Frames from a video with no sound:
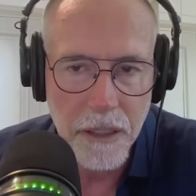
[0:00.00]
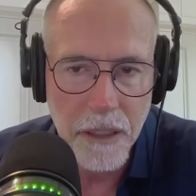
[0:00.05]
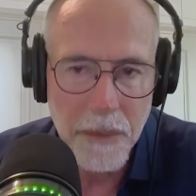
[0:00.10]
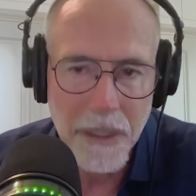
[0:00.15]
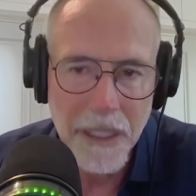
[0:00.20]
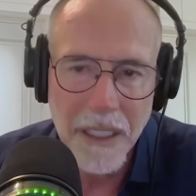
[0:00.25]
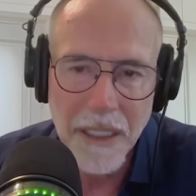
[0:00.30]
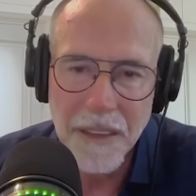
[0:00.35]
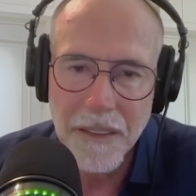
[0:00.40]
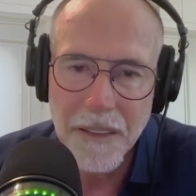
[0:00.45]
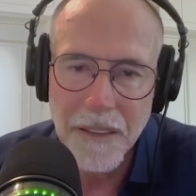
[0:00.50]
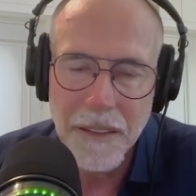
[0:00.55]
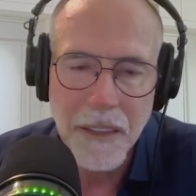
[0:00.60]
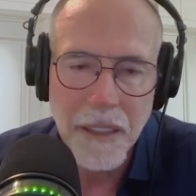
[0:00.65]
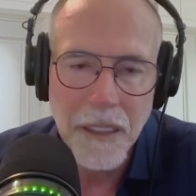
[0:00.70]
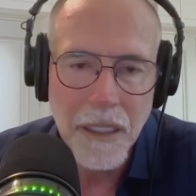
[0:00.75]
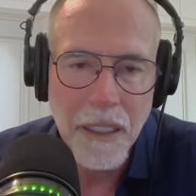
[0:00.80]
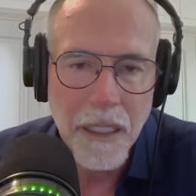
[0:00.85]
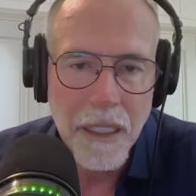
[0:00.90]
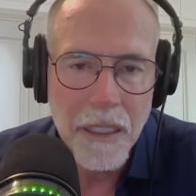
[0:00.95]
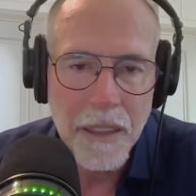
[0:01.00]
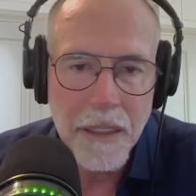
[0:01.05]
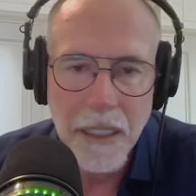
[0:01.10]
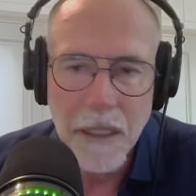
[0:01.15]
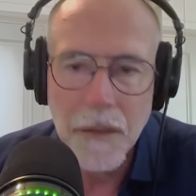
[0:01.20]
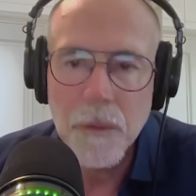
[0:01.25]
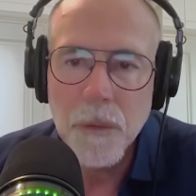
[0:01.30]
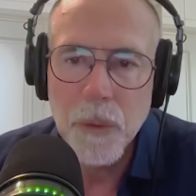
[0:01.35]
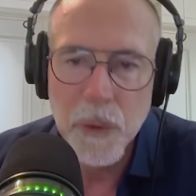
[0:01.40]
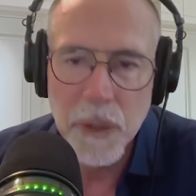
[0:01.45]
I mean, that
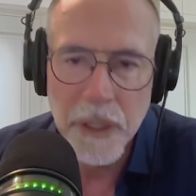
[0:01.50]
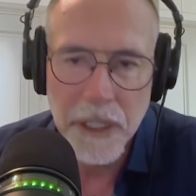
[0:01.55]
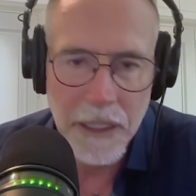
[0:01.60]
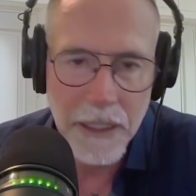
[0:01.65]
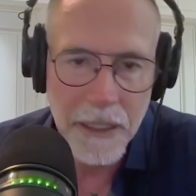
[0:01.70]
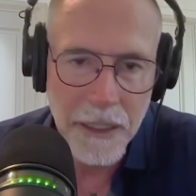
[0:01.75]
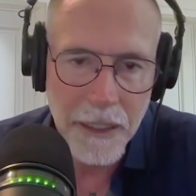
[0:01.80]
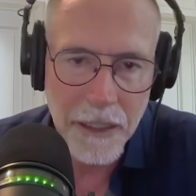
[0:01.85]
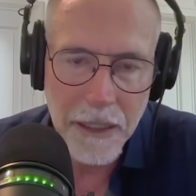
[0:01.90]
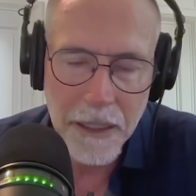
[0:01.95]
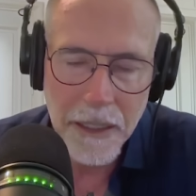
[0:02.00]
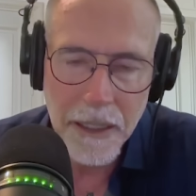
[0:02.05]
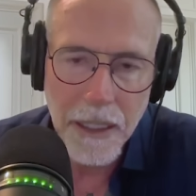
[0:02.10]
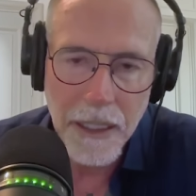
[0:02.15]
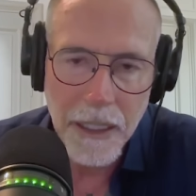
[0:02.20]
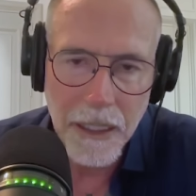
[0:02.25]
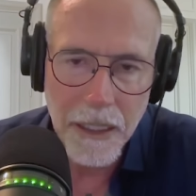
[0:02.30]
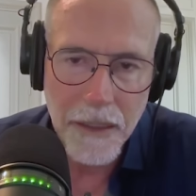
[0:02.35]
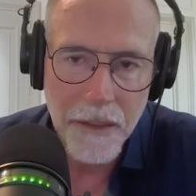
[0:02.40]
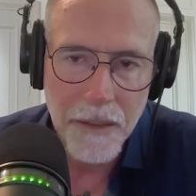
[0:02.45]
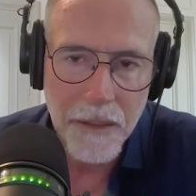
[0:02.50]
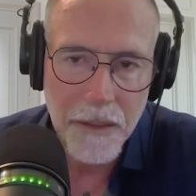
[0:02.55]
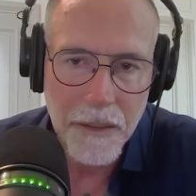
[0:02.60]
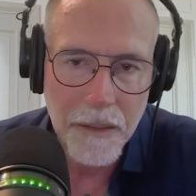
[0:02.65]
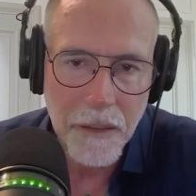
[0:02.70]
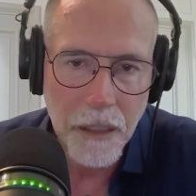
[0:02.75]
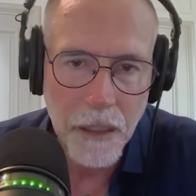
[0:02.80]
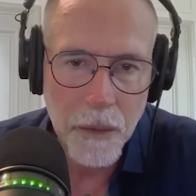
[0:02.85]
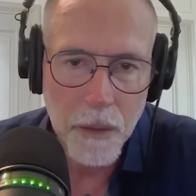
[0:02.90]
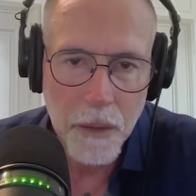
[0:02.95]
really hits
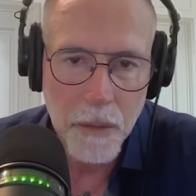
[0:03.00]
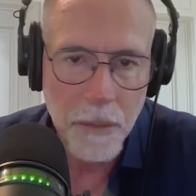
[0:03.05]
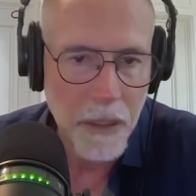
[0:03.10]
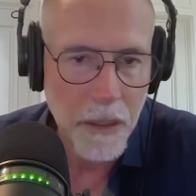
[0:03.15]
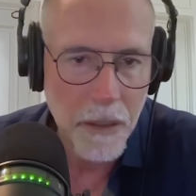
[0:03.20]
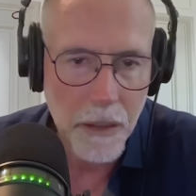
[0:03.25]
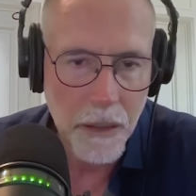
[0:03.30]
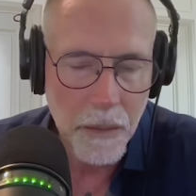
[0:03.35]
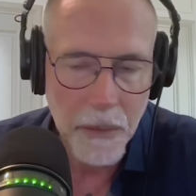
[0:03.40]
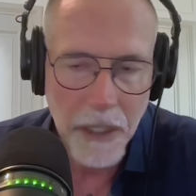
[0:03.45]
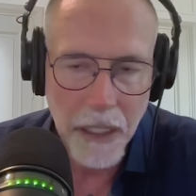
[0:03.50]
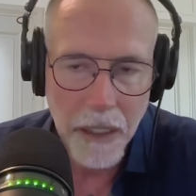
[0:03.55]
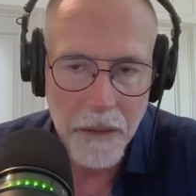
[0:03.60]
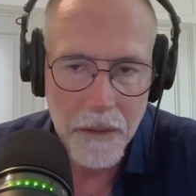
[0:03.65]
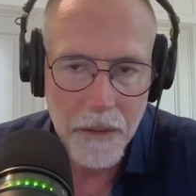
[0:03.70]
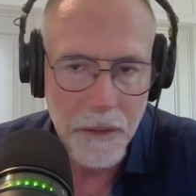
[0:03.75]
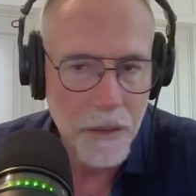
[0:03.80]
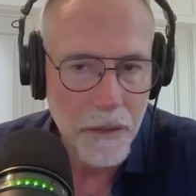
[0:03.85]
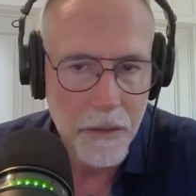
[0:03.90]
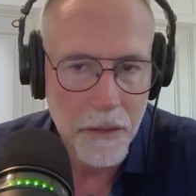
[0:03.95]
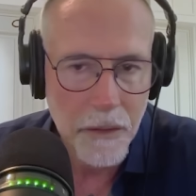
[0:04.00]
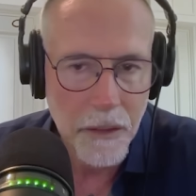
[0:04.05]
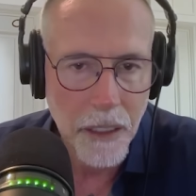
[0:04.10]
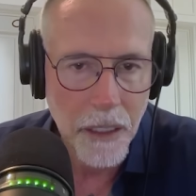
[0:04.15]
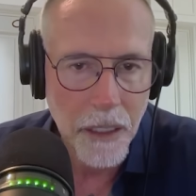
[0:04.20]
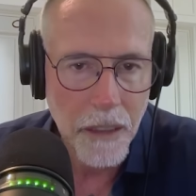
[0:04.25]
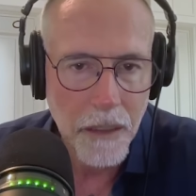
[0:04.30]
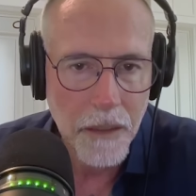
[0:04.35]
lower middle income households, right?